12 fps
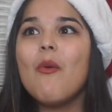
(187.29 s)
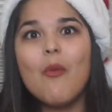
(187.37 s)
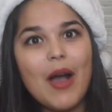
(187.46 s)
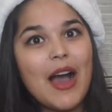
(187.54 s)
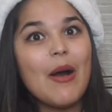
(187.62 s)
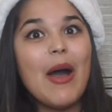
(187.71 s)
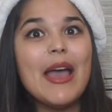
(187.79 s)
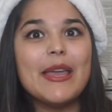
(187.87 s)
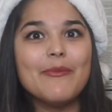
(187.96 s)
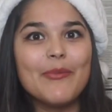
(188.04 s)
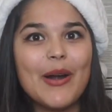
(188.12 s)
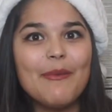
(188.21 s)
Wow, I
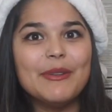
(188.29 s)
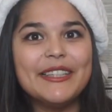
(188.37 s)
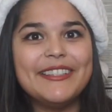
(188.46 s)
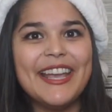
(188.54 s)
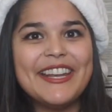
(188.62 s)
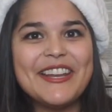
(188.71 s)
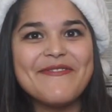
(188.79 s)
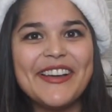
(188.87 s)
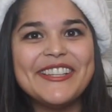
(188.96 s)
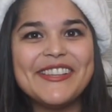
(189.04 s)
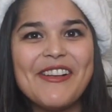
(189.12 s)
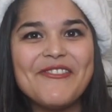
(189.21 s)
am probably dating
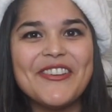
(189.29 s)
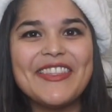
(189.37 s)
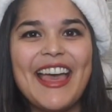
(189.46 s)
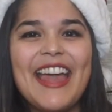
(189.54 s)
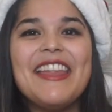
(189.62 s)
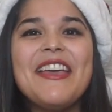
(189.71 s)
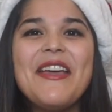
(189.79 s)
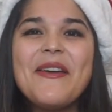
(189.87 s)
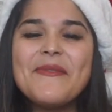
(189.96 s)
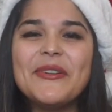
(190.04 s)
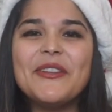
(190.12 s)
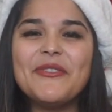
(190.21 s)
myself with that.
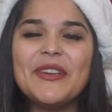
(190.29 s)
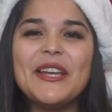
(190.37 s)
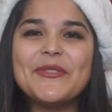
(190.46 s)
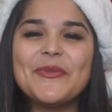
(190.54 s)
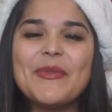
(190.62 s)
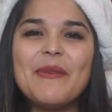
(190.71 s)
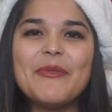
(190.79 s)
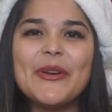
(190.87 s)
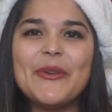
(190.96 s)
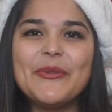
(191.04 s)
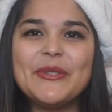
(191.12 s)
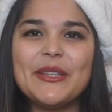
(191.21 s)
But if you guys
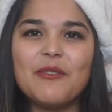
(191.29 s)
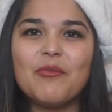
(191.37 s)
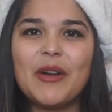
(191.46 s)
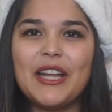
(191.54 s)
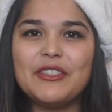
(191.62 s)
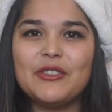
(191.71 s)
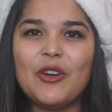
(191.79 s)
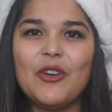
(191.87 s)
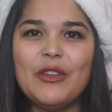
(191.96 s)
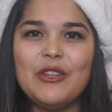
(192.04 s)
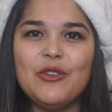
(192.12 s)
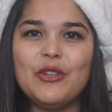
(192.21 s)
remember, it was like the Bratz
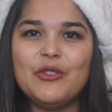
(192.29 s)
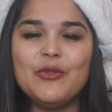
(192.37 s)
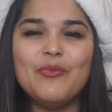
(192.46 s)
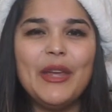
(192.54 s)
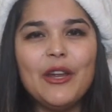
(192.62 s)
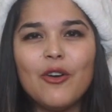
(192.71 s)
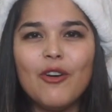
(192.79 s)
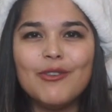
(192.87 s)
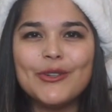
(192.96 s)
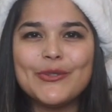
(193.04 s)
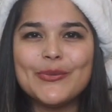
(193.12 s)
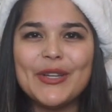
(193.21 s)
doll that you could do
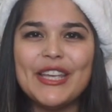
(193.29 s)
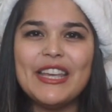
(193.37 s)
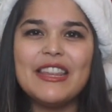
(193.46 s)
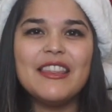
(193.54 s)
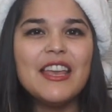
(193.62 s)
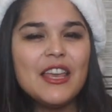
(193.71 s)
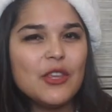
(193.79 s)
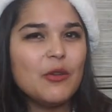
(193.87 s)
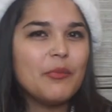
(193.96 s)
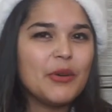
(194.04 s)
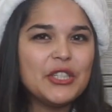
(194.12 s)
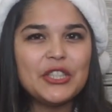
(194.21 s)
makeovers with.
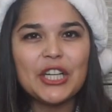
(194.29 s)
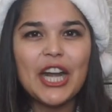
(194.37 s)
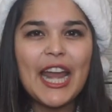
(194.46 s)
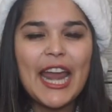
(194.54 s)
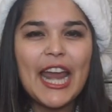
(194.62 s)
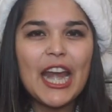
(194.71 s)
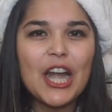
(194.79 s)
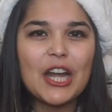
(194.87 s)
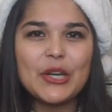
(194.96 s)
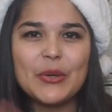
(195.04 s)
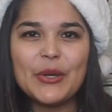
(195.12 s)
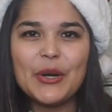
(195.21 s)
You would brush their
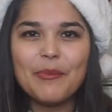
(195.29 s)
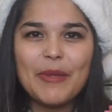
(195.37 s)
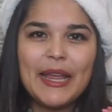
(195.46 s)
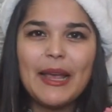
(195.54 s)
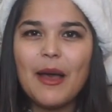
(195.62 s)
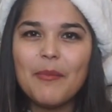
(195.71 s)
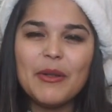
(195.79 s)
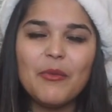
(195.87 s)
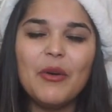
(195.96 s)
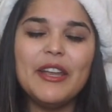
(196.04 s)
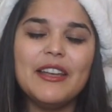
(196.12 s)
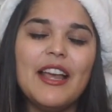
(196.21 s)
hair, do their makeup
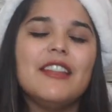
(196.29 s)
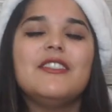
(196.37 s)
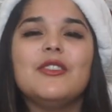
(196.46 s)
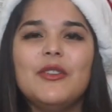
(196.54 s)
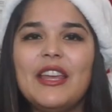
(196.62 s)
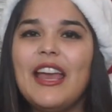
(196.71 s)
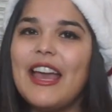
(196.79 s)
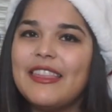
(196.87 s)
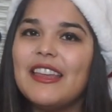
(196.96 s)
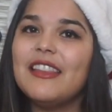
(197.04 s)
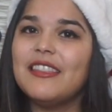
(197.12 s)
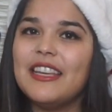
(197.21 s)
and whatnot. So they
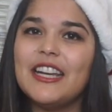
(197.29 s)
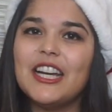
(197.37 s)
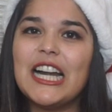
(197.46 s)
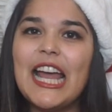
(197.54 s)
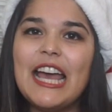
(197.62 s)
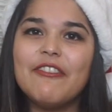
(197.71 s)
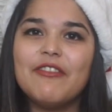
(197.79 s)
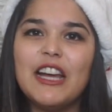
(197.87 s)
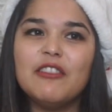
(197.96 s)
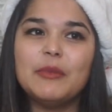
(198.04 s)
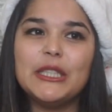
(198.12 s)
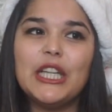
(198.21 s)
had that there at
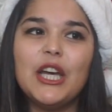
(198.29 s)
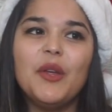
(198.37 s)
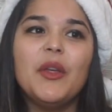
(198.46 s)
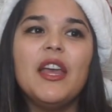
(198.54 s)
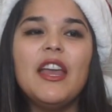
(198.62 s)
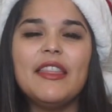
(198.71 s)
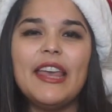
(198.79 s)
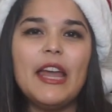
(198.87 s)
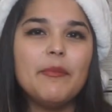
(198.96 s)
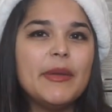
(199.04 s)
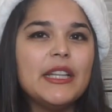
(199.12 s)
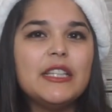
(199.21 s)
Five Below. They
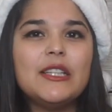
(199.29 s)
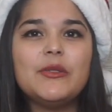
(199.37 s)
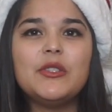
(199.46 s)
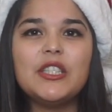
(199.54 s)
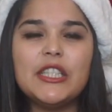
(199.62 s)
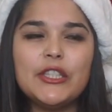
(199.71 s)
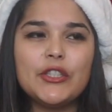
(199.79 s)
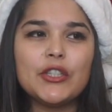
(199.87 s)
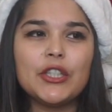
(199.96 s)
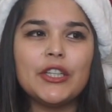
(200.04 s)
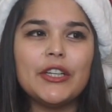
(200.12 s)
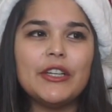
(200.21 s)
had pillows,
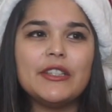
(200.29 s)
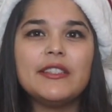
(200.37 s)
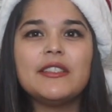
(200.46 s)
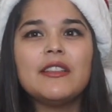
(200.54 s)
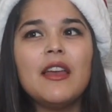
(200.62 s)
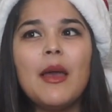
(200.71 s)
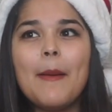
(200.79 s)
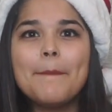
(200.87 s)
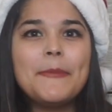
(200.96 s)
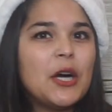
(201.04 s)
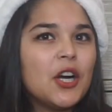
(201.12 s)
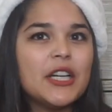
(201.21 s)
t-shirts,
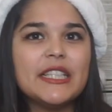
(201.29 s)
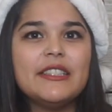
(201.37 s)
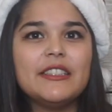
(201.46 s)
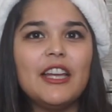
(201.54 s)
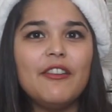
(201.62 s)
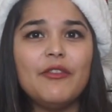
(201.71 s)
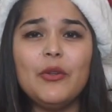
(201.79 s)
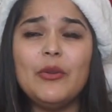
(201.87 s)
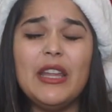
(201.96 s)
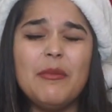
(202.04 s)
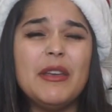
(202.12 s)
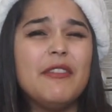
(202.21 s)
party stuff, you
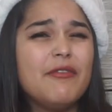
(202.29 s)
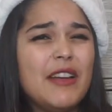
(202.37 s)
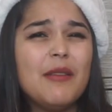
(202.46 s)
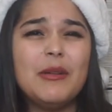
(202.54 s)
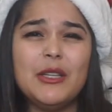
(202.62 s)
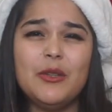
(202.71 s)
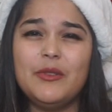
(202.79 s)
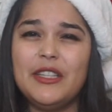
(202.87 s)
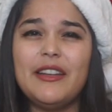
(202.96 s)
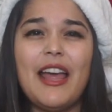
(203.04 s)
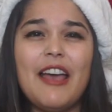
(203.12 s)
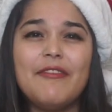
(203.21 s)
name it. Five Below
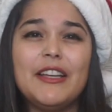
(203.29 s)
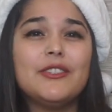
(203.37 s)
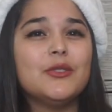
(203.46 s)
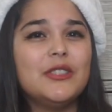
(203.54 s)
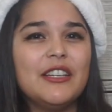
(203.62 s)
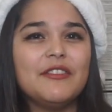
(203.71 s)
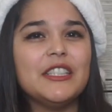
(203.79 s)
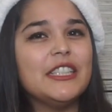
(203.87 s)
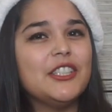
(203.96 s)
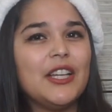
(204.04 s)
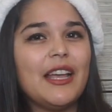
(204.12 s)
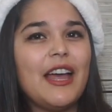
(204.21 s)
did have that. So
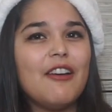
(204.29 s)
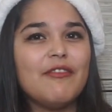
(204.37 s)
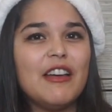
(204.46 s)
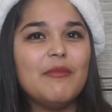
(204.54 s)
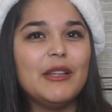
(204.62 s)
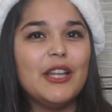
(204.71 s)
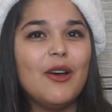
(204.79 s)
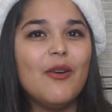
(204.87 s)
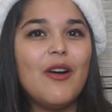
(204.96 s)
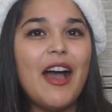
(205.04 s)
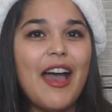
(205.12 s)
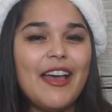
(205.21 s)
definitely check out Five
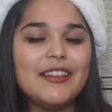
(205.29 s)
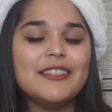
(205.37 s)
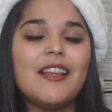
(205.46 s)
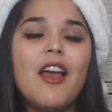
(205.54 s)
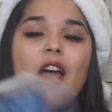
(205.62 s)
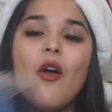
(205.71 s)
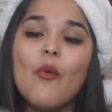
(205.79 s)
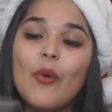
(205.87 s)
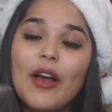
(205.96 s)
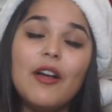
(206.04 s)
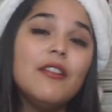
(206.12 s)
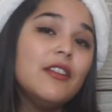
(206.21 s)
Below as
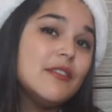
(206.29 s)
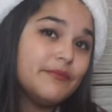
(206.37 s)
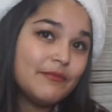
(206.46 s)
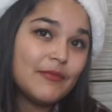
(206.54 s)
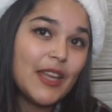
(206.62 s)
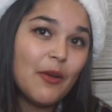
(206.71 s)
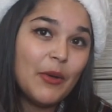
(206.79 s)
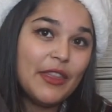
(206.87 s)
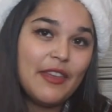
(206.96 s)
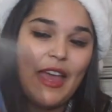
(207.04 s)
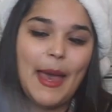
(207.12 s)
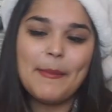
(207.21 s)
well
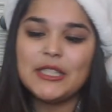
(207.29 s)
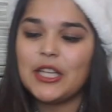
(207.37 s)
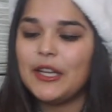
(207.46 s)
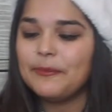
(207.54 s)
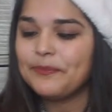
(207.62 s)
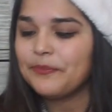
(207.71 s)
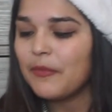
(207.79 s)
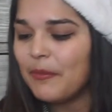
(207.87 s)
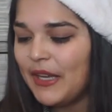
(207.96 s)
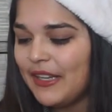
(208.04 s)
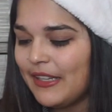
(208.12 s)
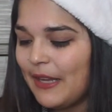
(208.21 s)
with Amazon.
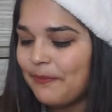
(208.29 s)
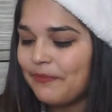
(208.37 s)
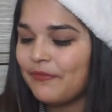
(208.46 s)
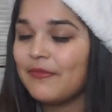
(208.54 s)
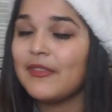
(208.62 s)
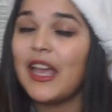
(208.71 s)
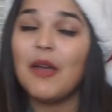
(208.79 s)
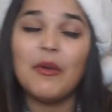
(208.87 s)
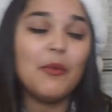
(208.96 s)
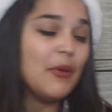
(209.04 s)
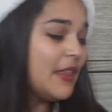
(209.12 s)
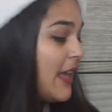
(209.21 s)
But yeah, I
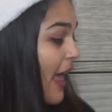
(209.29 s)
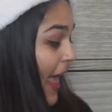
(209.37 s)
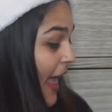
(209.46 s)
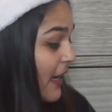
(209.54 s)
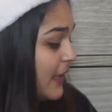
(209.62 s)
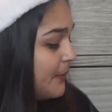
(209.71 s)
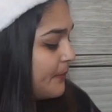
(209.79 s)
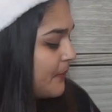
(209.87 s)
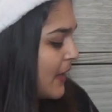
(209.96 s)
went with Anna.